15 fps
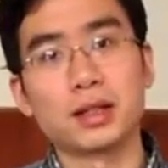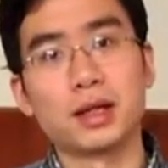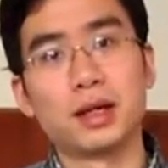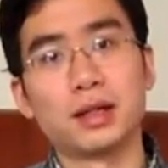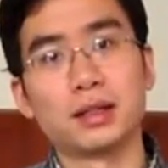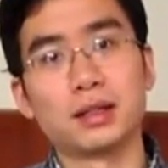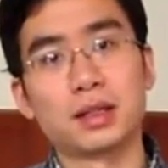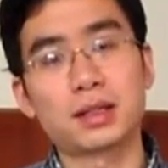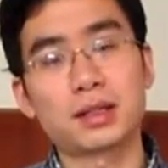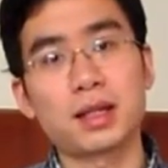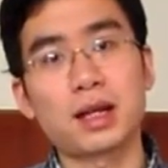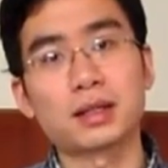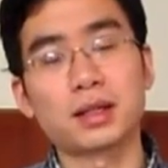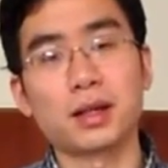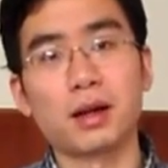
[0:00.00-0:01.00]
the
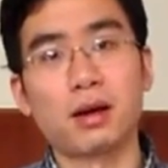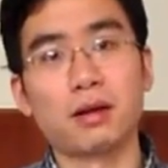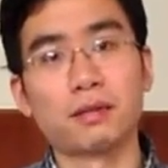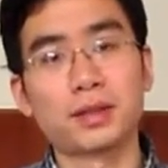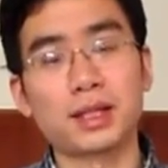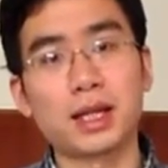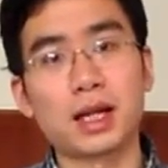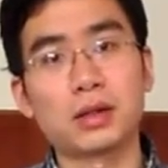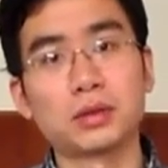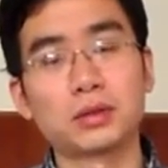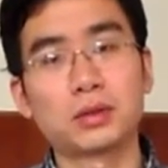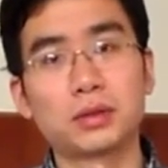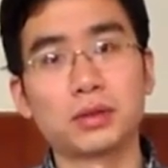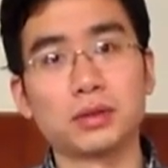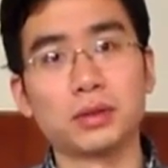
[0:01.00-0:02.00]
study of
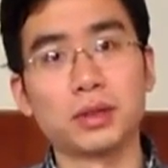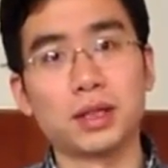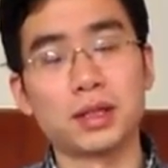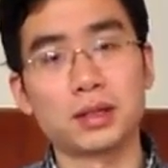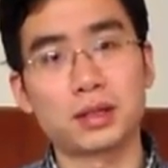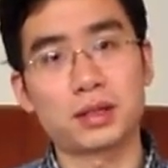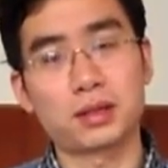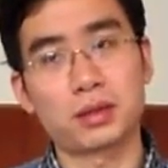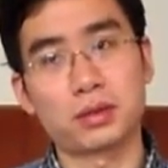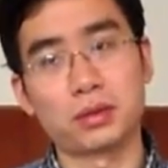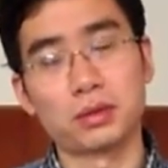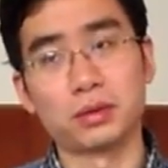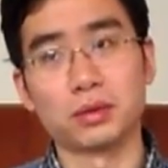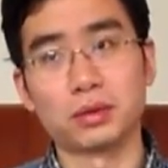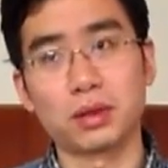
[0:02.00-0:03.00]
TiO2 is
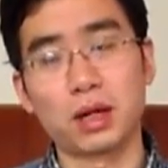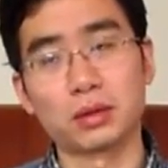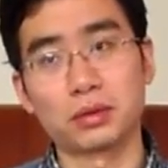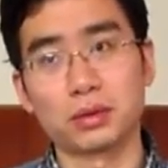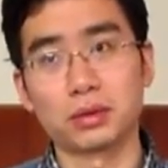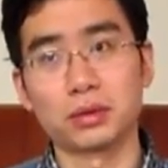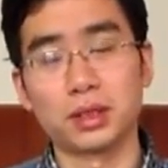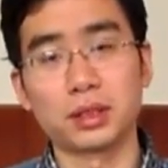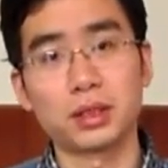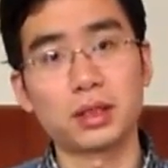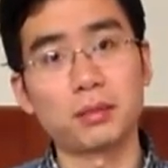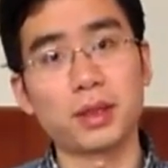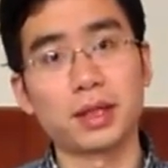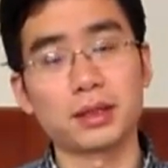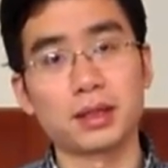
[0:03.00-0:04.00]
how to
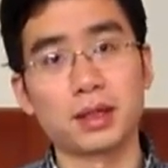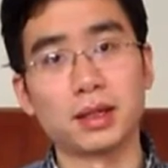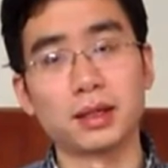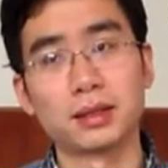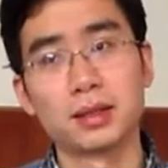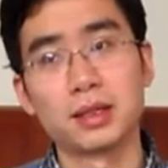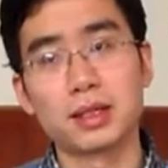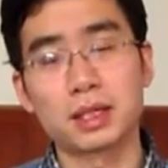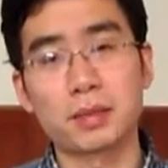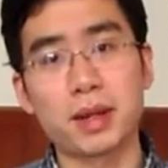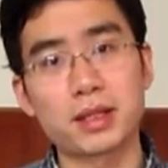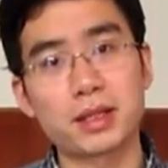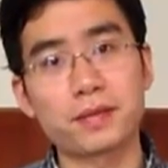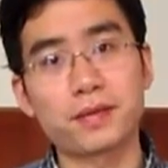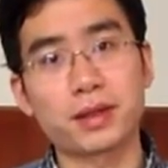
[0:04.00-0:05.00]
determine the
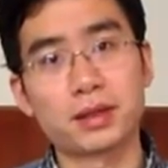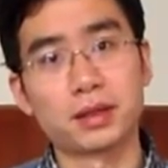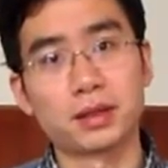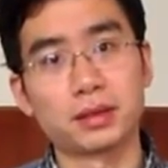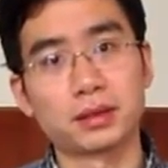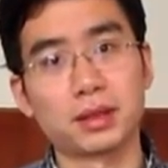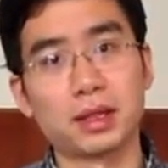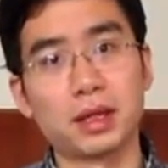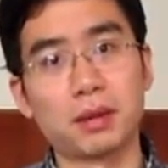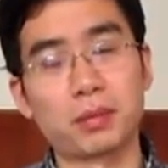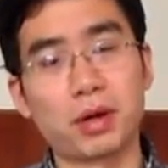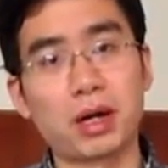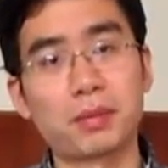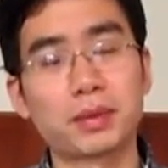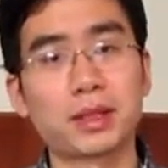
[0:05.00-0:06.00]
specific
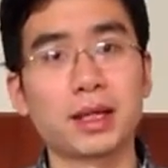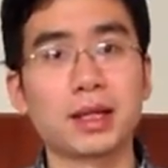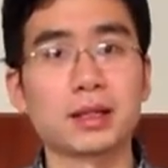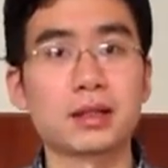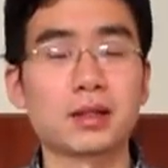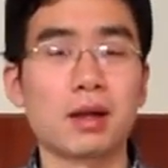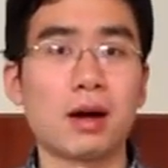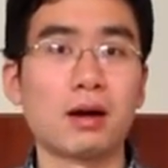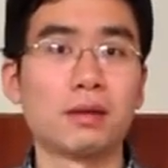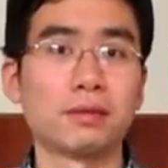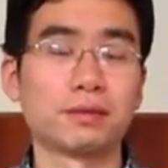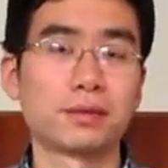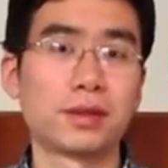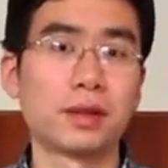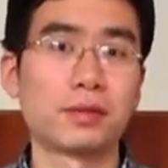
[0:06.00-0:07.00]
properties of
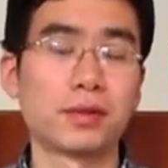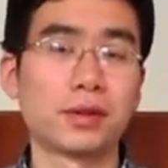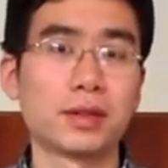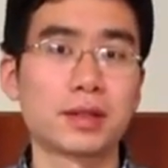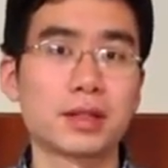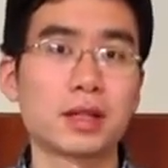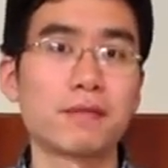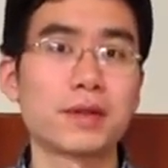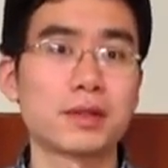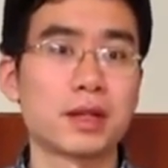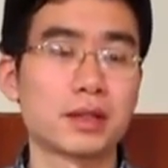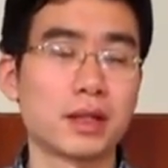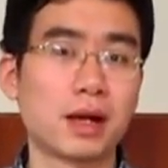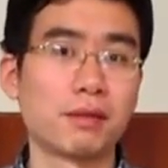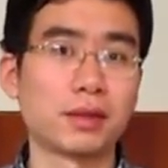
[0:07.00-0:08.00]
different
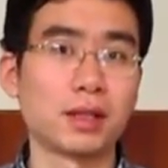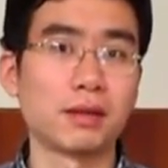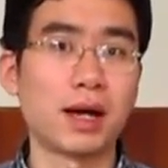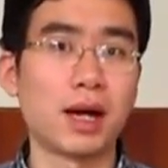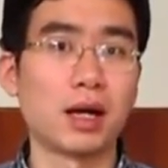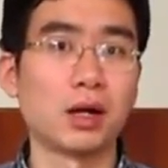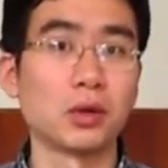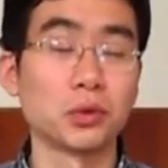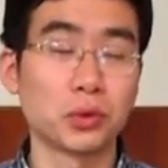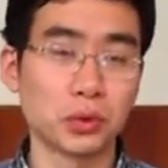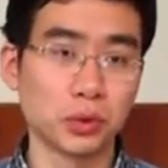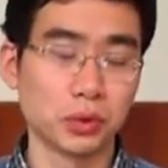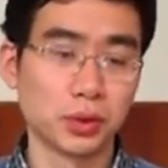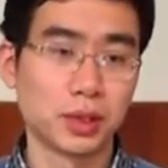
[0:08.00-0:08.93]
surfaces of TiO2.